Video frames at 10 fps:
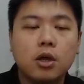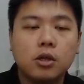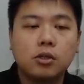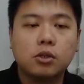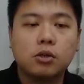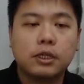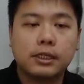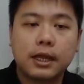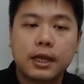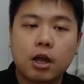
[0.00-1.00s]
So the
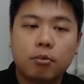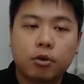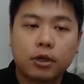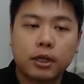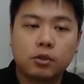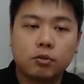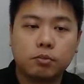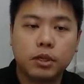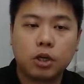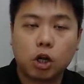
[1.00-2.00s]
second kind of products would
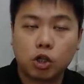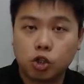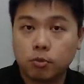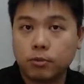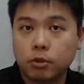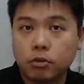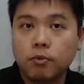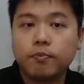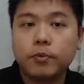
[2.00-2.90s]
be consumable.